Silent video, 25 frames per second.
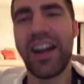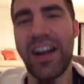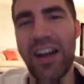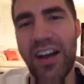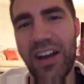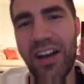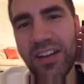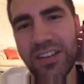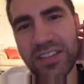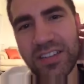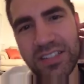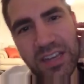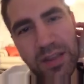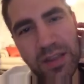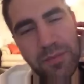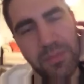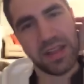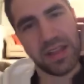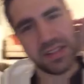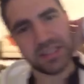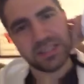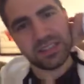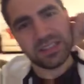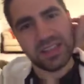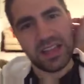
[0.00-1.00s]
oh, Jay
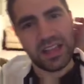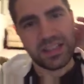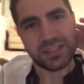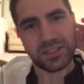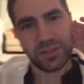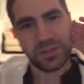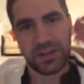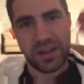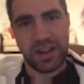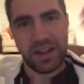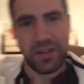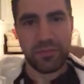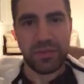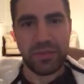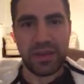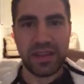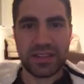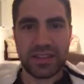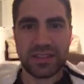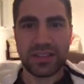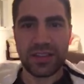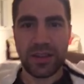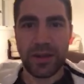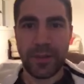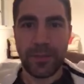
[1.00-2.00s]
Madsey, yes, you can have
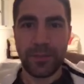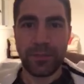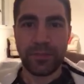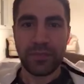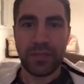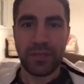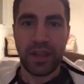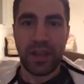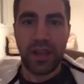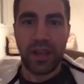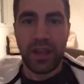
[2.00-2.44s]
pizza.